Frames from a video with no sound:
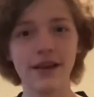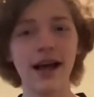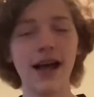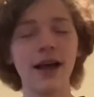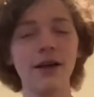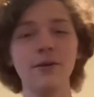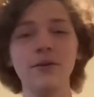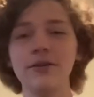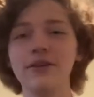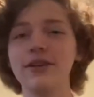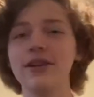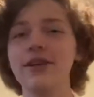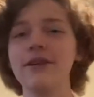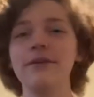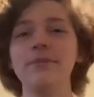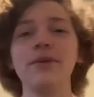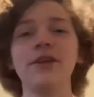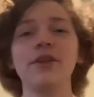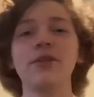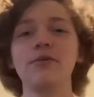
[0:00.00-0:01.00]
I was going
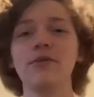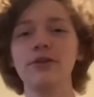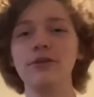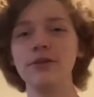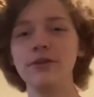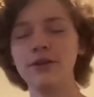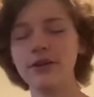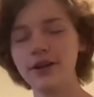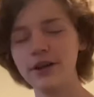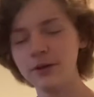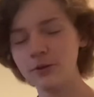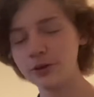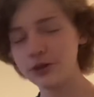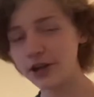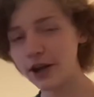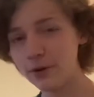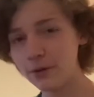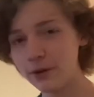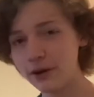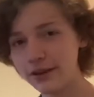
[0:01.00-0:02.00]
to be thrilled, which
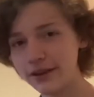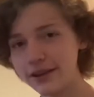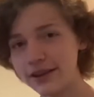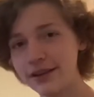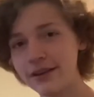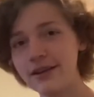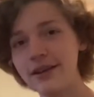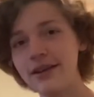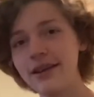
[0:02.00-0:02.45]
I was.